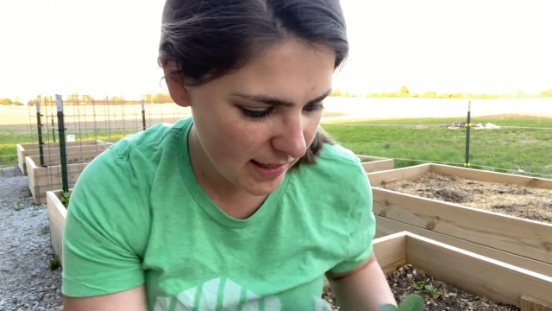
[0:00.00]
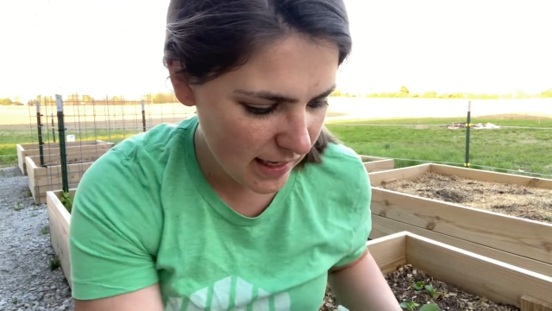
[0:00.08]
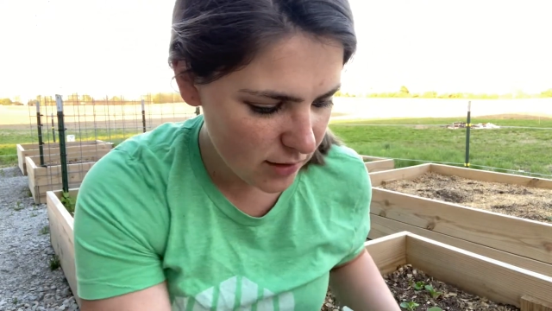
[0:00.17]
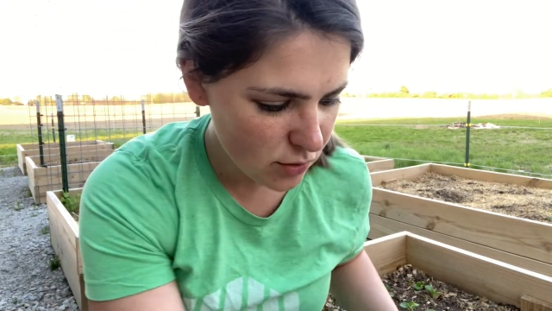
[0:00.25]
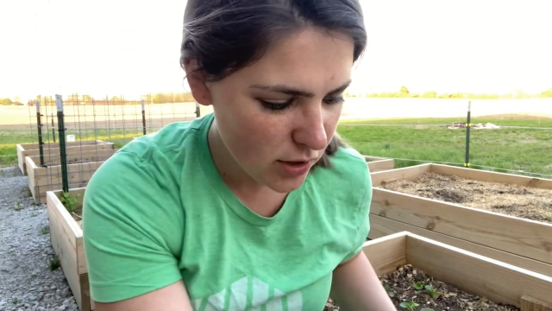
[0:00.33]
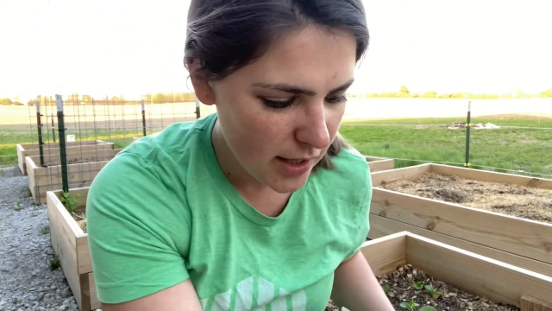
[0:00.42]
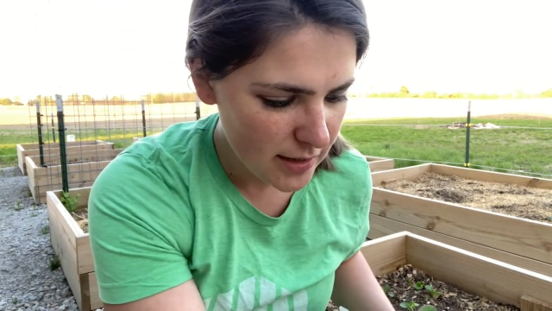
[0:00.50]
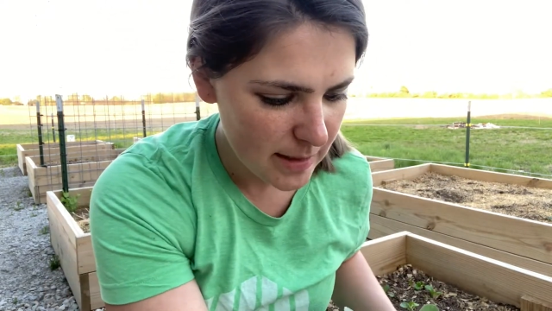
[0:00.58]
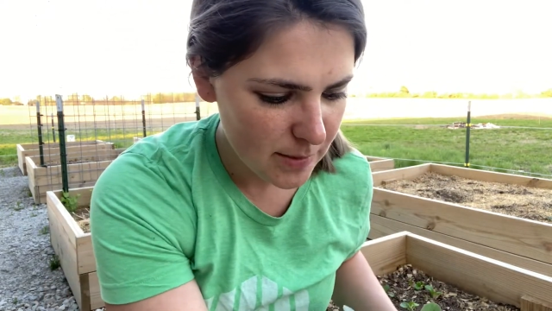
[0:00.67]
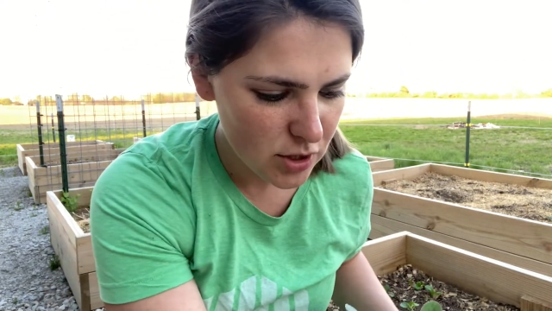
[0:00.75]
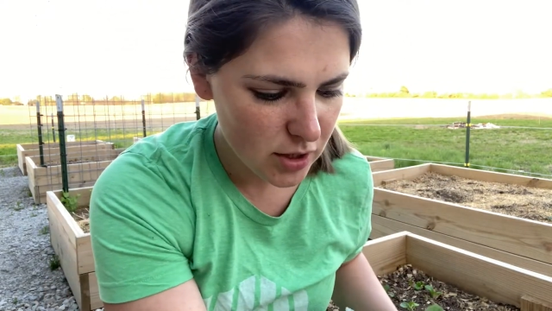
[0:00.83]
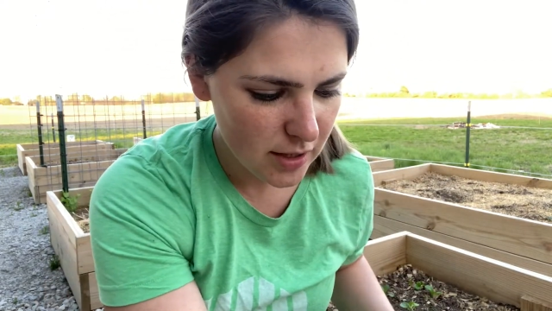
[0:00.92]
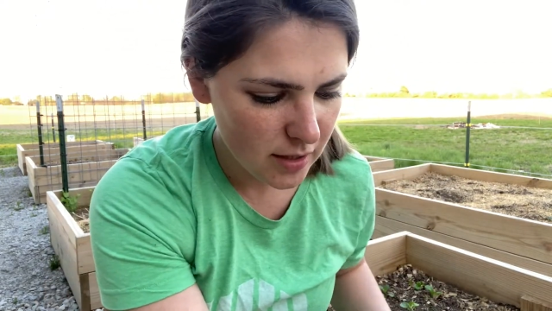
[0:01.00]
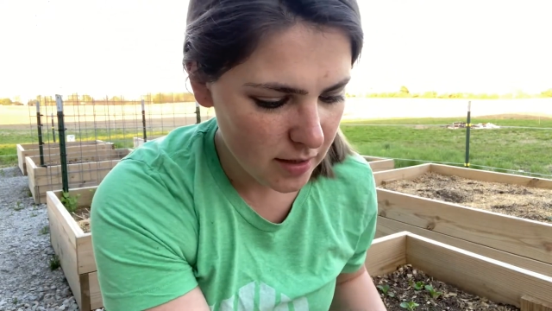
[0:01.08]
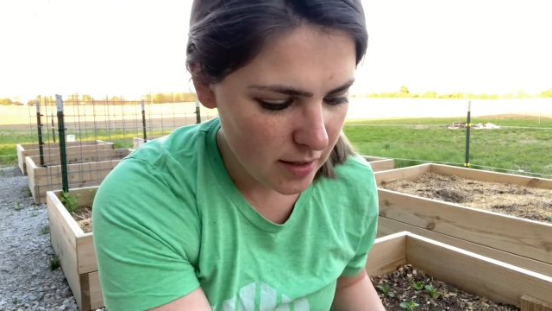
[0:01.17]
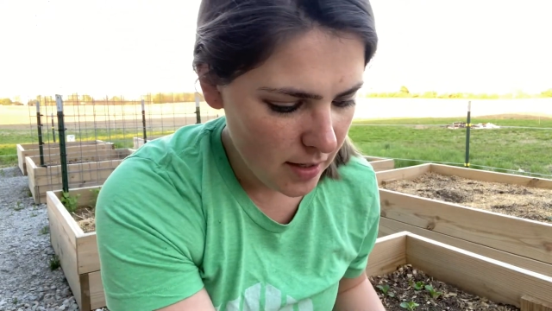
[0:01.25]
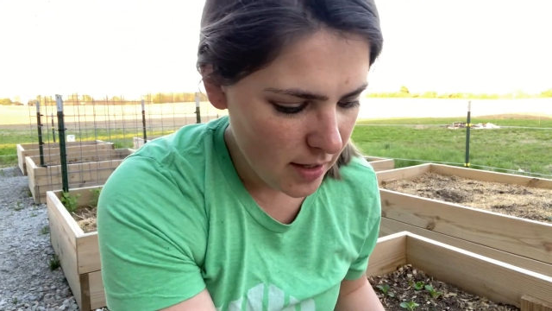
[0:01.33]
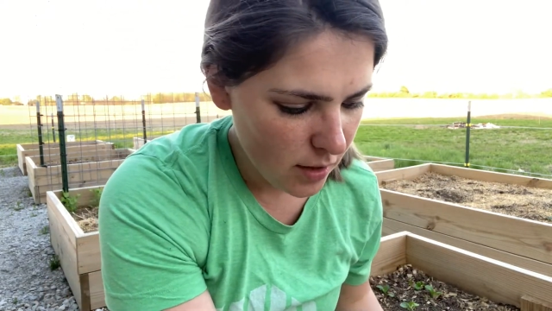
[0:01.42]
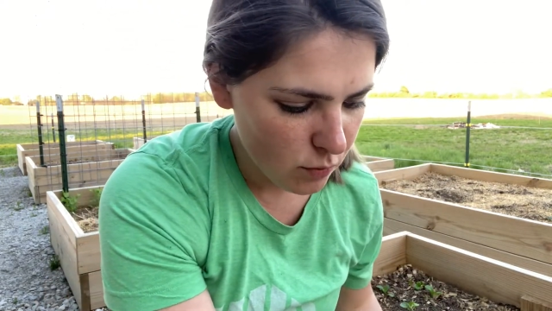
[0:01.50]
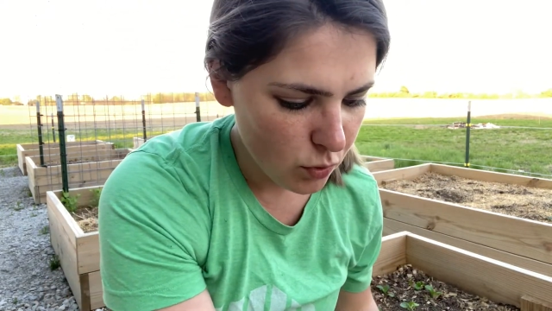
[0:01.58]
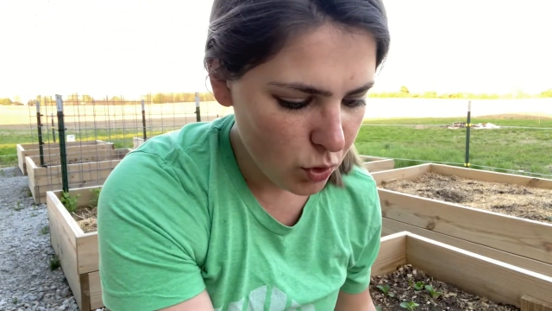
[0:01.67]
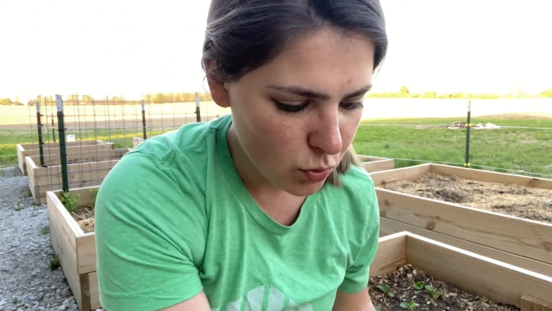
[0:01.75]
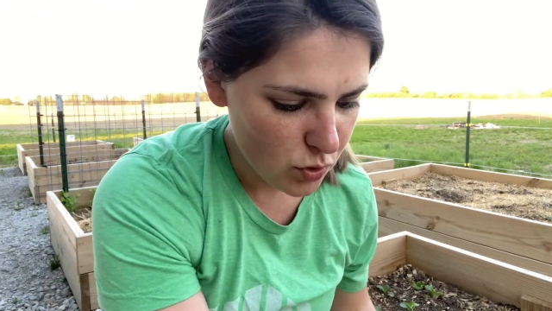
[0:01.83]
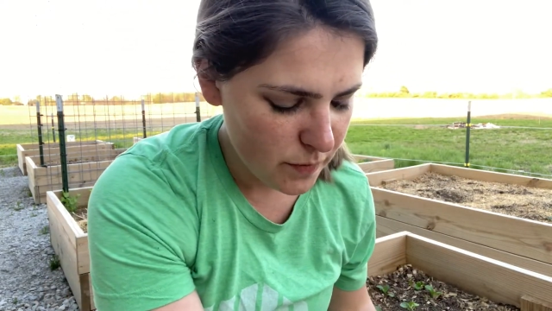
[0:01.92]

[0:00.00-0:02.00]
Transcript: and you're not damaging the roots